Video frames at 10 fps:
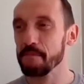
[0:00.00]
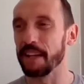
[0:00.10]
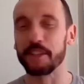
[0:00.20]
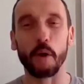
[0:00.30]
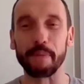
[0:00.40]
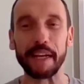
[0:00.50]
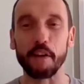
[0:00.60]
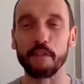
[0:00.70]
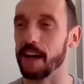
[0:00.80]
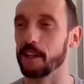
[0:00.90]
Like the old
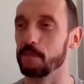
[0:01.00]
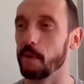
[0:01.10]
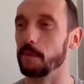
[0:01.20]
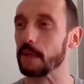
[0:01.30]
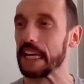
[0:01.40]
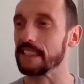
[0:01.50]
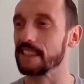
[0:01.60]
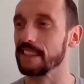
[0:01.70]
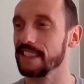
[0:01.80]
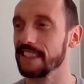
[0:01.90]
Beano fan club when we were
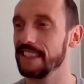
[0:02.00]
kids.